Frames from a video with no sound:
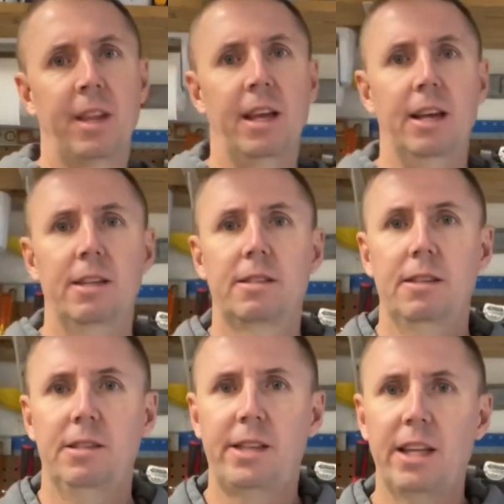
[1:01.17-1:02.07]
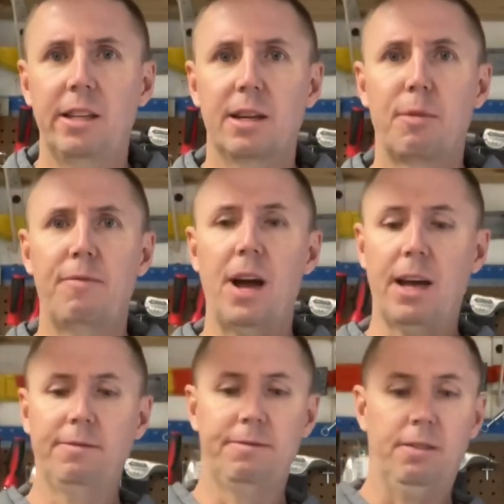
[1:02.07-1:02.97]
It's a Stanley No.
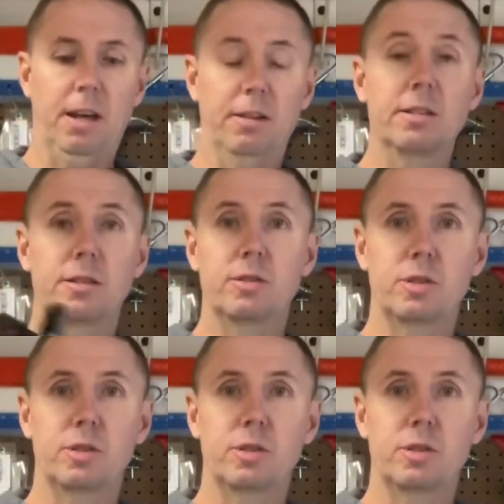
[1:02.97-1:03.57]
5. This is a